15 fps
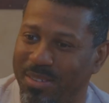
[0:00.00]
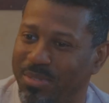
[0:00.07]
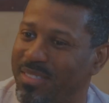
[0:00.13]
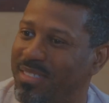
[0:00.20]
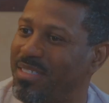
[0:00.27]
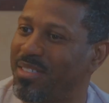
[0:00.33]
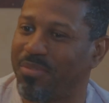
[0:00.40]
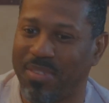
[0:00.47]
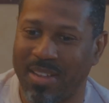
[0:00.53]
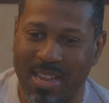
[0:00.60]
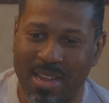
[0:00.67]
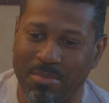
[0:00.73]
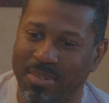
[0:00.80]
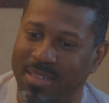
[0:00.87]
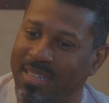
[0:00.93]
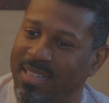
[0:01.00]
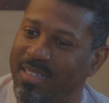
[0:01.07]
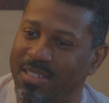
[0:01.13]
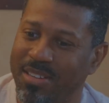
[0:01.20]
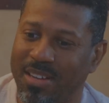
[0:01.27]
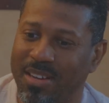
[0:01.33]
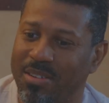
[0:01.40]
It was just a
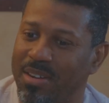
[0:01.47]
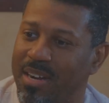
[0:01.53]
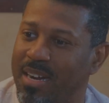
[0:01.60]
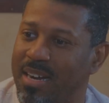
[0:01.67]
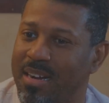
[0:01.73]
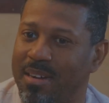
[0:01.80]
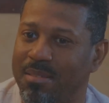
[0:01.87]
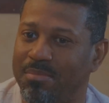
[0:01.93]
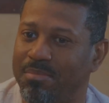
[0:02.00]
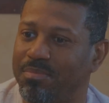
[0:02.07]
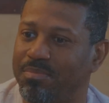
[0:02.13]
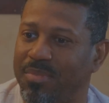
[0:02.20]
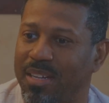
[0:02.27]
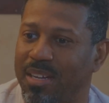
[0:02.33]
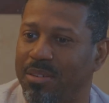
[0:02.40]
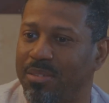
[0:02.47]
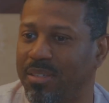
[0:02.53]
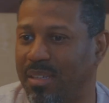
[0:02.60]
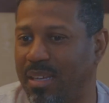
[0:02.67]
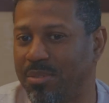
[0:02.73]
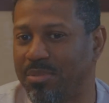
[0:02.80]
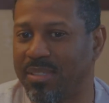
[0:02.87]
family, it
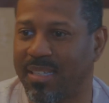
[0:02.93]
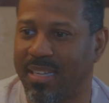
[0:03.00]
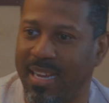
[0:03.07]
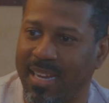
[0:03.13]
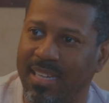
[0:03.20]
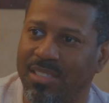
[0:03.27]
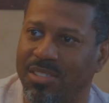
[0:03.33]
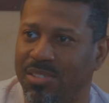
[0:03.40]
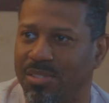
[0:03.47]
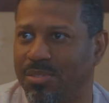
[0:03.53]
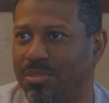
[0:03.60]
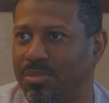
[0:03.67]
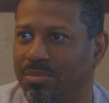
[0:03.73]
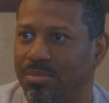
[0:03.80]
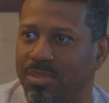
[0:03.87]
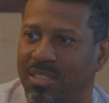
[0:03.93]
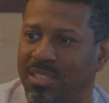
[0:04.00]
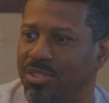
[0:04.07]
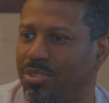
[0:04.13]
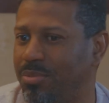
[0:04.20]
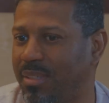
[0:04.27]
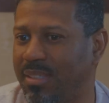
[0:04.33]
was occasional
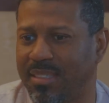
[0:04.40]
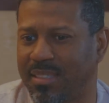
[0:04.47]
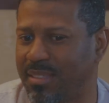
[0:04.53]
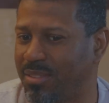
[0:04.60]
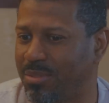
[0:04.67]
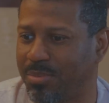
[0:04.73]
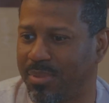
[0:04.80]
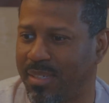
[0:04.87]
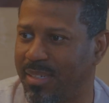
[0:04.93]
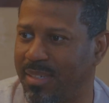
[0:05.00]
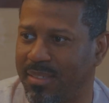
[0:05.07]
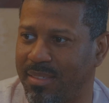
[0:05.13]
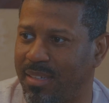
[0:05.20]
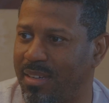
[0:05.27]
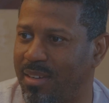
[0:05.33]
situations where,